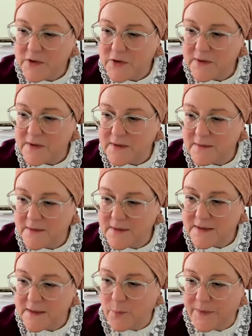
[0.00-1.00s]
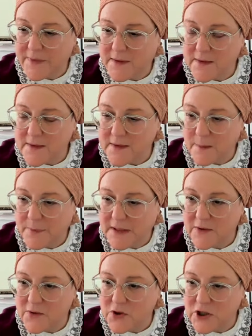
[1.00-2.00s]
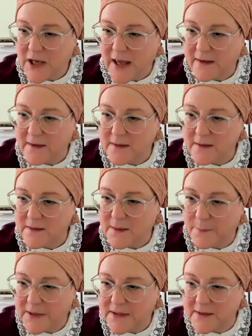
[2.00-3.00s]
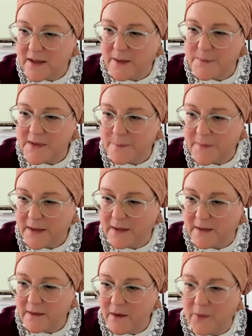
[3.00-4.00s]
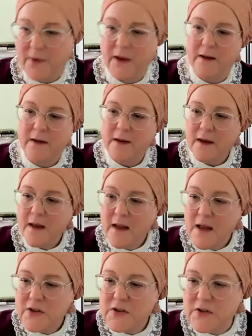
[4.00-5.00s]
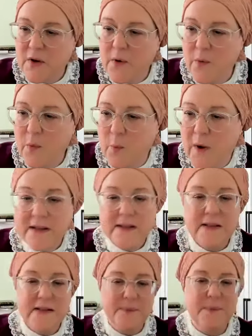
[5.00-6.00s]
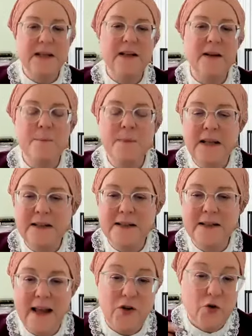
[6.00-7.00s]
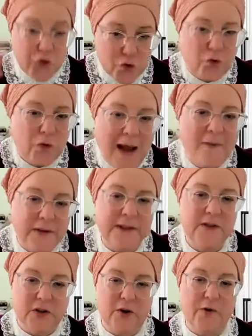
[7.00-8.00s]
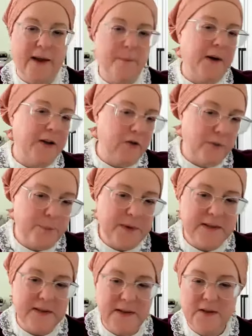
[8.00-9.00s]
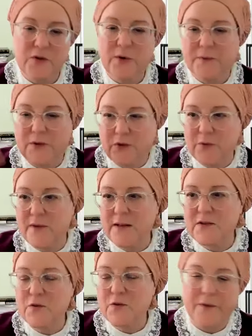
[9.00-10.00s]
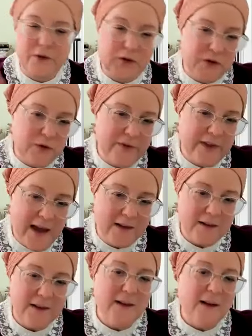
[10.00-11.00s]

just see what this, somebody typed something in. Okay. So what does this mean? It means that you're traveling to go get money. You're in business. You have to do this. You have to do that.